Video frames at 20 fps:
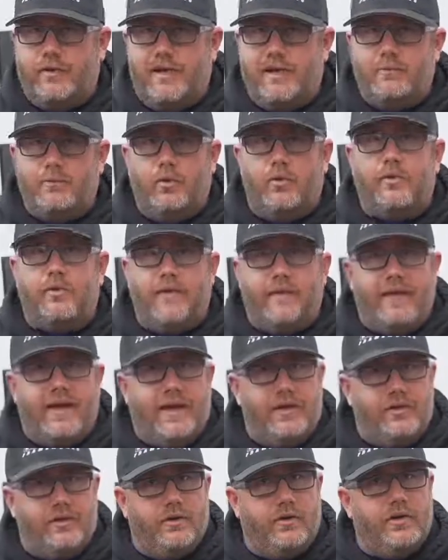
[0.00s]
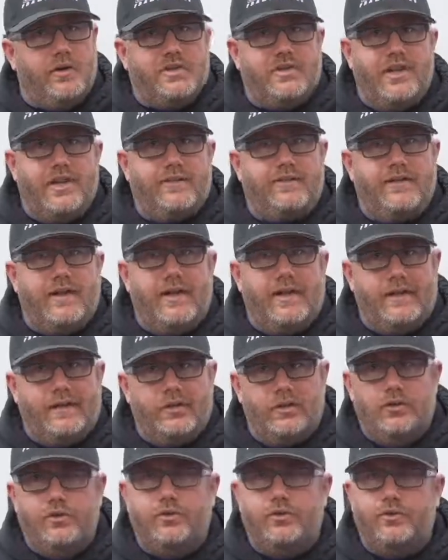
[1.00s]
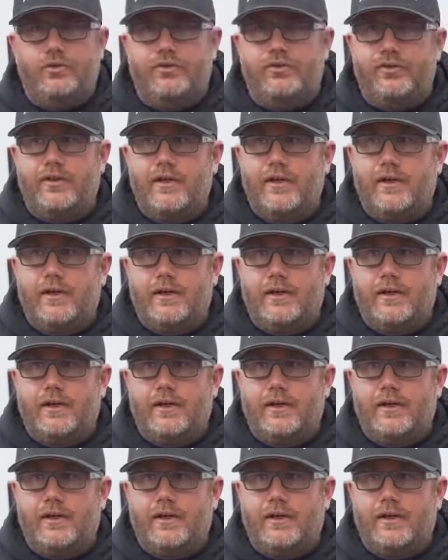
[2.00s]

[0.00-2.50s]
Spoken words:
Any more than that, you're gonna chance getting loose.